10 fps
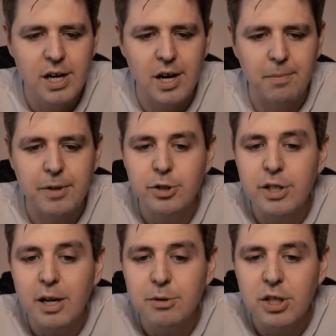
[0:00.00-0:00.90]
Um, there's
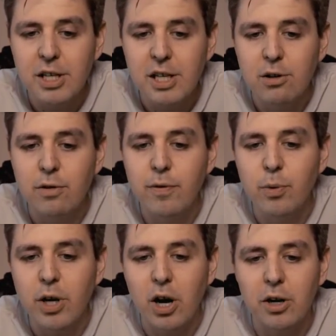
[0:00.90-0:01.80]
an option here if you
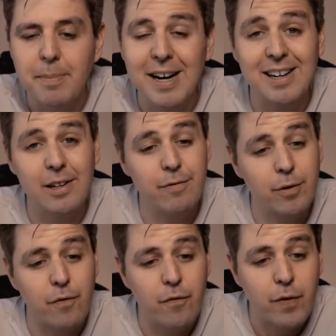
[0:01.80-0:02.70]
want to automatically
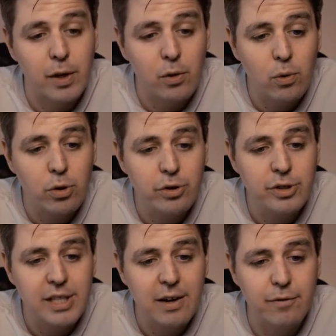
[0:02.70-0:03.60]
fulfill
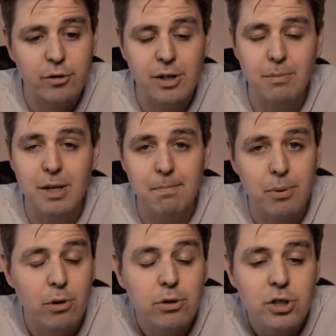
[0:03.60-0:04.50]
orders after they're being
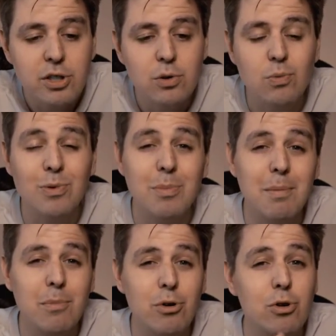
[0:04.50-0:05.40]
purchased.
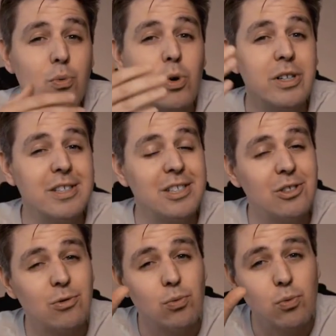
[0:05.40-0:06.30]
Remember, you want to, you
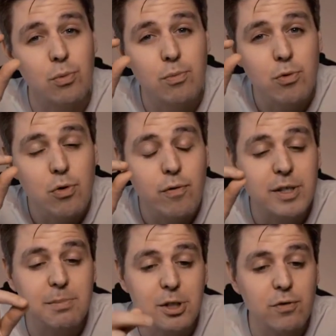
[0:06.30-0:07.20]
know, remove
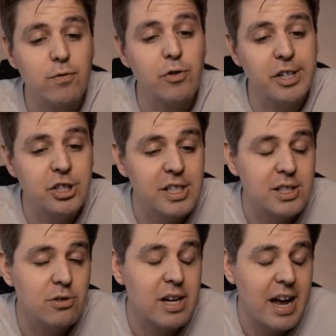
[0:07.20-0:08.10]
as much friction
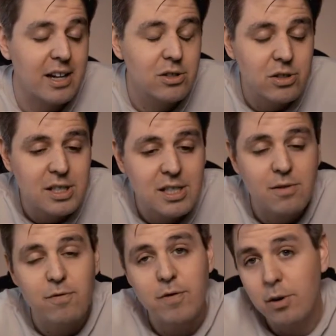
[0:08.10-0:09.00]
as you can. So this is
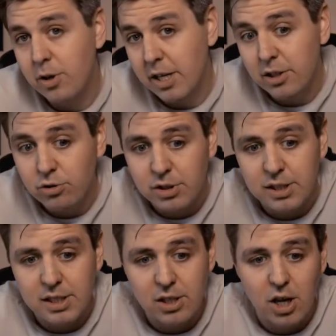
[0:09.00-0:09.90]
a very
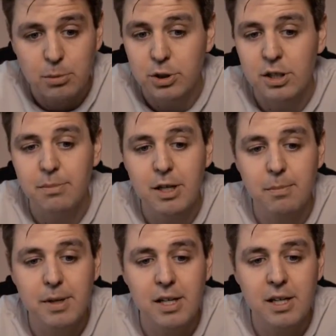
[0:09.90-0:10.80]
interesting option in my
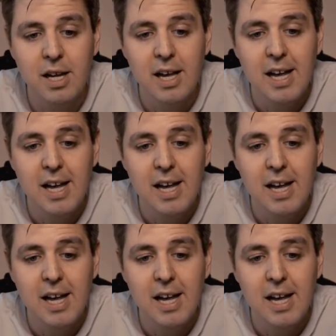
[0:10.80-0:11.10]
opinion.